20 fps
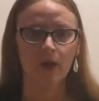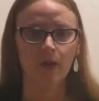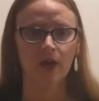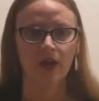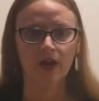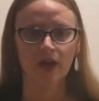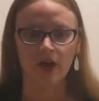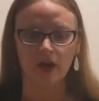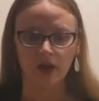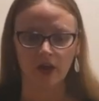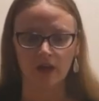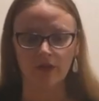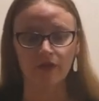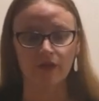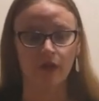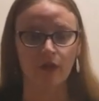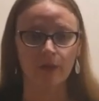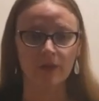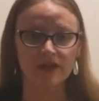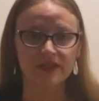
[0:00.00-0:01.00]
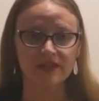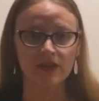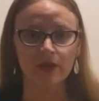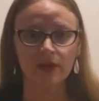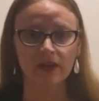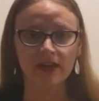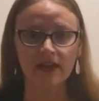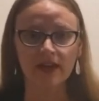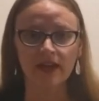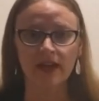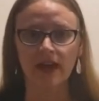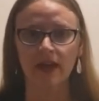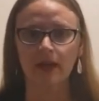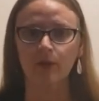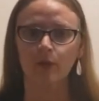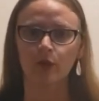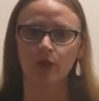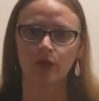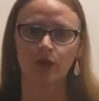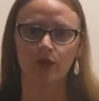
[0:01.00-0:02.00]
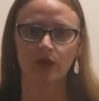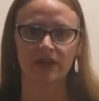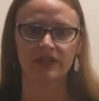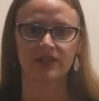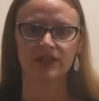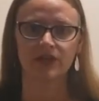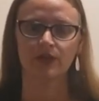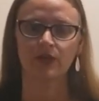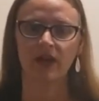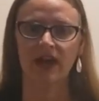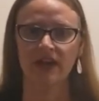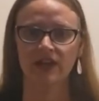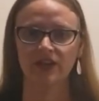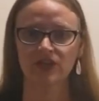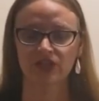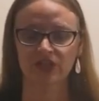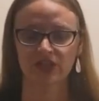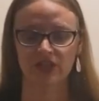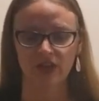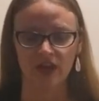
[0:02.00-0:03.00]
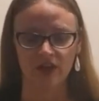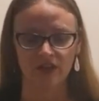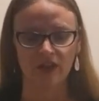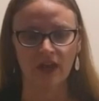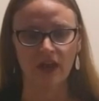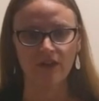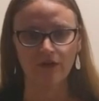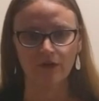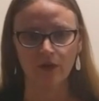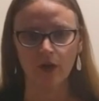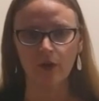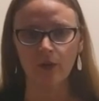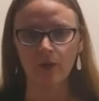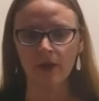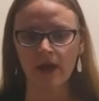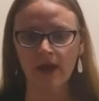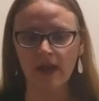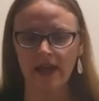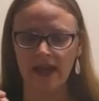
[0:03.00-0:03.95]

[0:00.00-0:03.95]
where our foam is soaking and we're going to actually cut that foam